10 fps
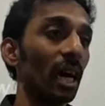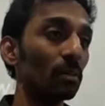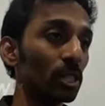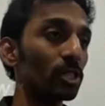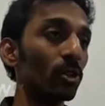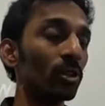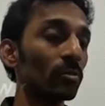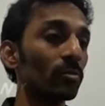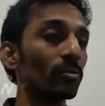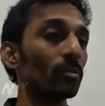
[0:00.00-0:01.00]
I'm Kishore
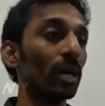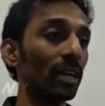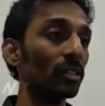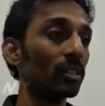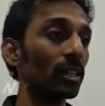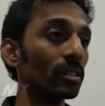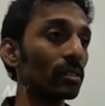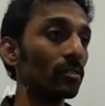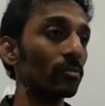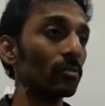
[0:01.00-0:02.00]
from
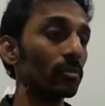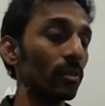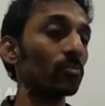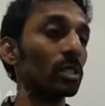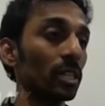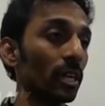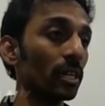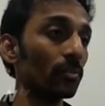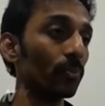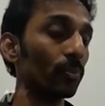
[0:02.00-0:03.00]
Candletricks from
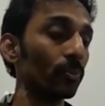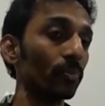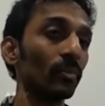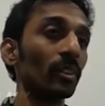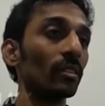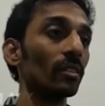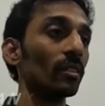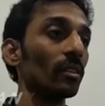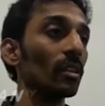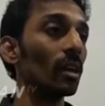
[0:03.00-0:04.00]
Chennai.
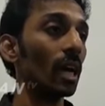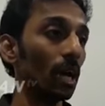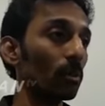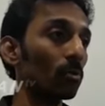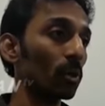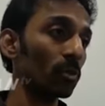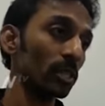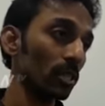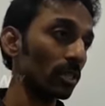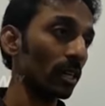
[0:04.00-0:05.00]
I'm a
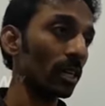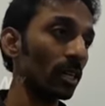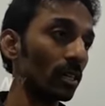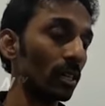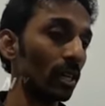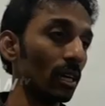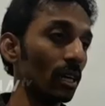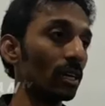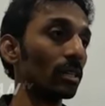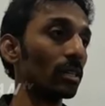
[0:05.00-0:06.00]
professional trader
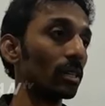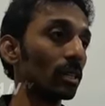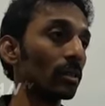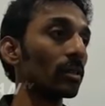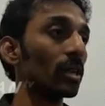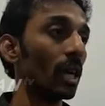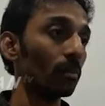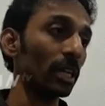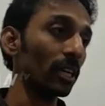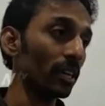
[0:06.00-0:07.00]
and
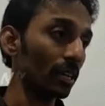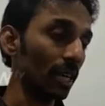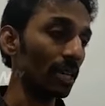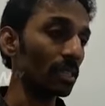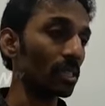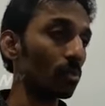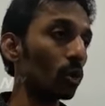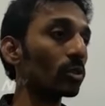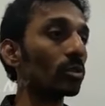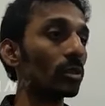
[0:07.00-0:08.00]
I'm taking a classes
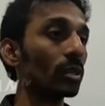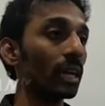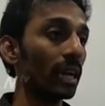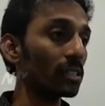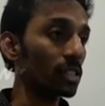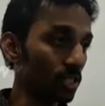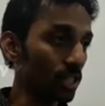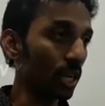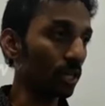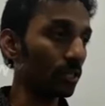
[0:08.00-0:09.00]
about candlestick
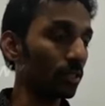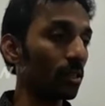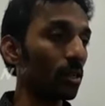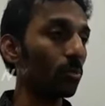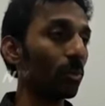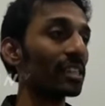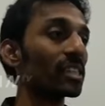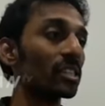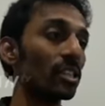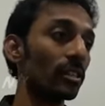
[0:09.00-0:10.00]
chart,
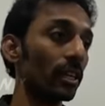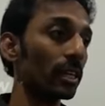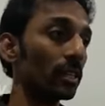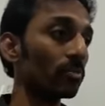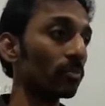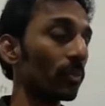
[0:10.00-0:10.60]
price action trading.